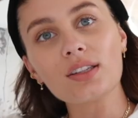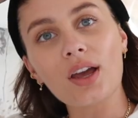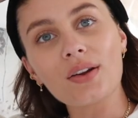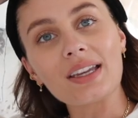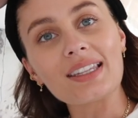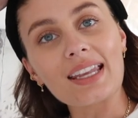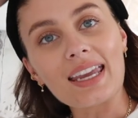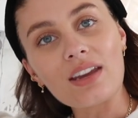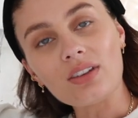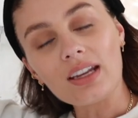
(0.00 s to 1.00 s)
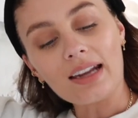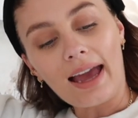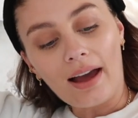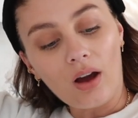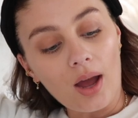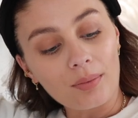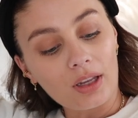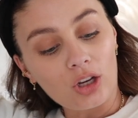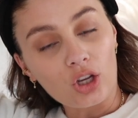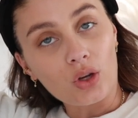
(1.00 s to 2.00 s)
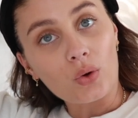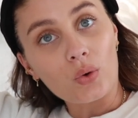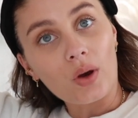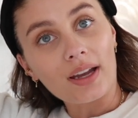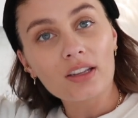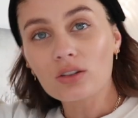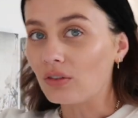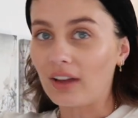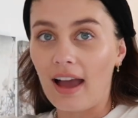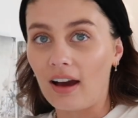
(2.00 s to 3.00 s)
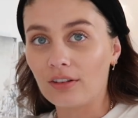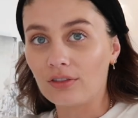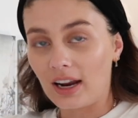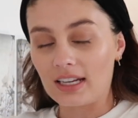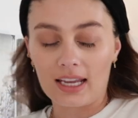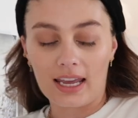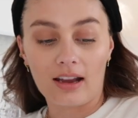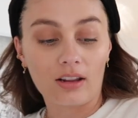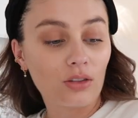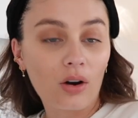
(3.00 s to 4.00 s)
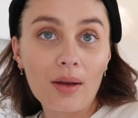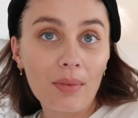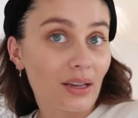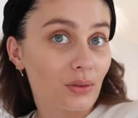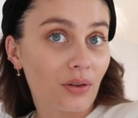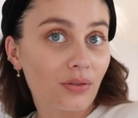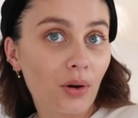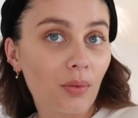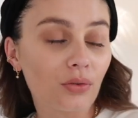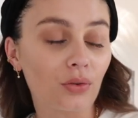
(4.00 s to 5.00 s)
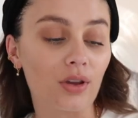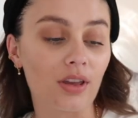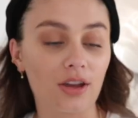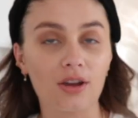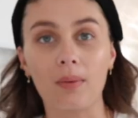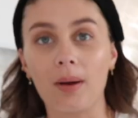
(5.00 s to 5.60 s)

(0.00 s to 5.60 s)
So it's the evening now. I'm going to sort of get unready and I thought I may as well film it for you.